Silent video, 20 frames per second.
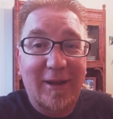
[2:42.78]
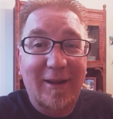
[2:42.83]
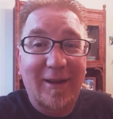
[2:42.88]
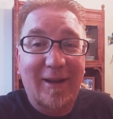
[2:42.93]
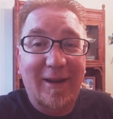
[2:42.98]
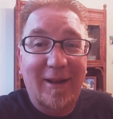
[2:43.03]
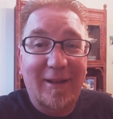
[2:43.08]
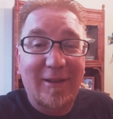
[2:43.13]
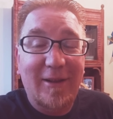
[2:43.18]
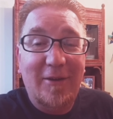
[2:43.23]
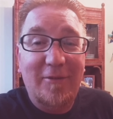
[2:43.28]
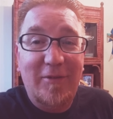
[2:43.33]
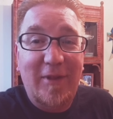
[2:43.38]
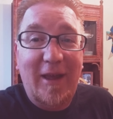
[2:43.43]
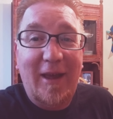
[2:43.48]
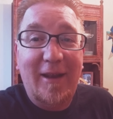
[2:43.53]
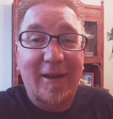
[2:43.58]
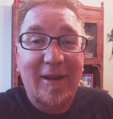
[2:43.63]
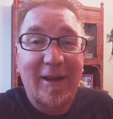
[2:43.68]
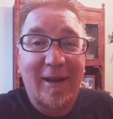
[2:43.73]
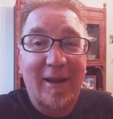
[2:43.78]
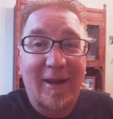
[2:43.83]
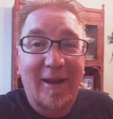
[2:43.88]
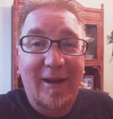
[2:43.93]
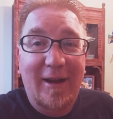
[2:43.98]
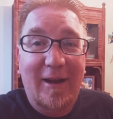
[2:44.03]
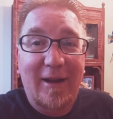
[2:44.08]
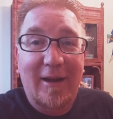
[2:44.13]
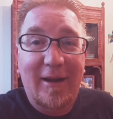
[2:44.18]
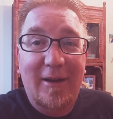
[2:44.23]
I love
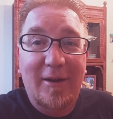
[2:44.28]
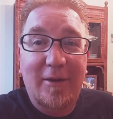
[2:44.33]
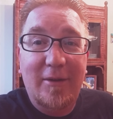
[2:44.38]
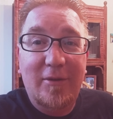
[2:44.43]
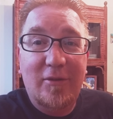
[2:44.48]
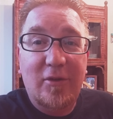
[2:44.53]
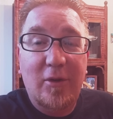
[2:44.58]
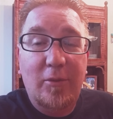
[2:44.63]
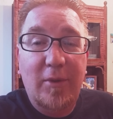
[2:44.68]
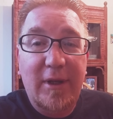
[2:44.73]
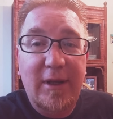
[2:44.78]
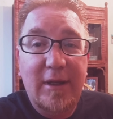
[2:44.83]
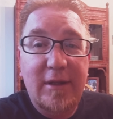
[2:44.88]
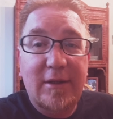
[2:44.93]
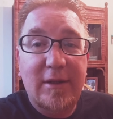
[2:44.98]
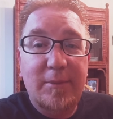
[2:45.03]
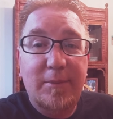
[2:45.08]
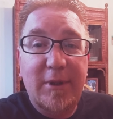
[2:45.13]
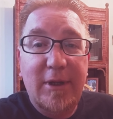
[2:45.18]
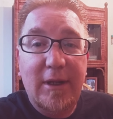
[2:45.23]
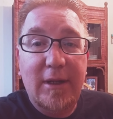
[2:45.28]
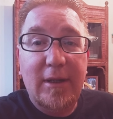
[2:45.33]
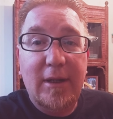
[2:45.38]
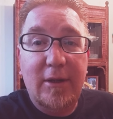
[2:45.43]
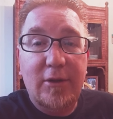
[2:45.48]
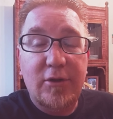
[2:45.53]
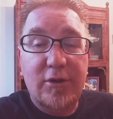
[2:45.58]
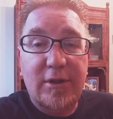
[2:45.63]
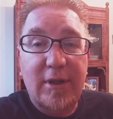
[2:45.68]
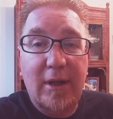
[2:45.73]
that. So we need to begin to
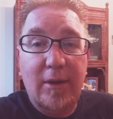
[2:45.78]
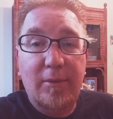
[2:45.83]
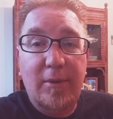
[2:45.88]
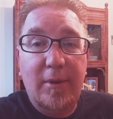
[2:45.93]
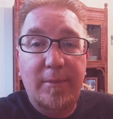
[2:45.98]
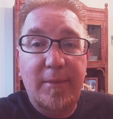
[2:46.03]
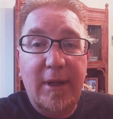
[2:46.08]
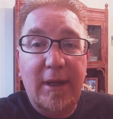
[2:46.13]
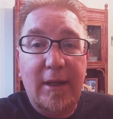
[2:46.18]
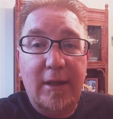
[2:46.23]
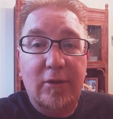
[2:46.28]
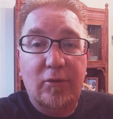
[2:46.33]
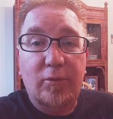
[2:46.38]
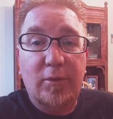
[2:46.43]
understand what it means.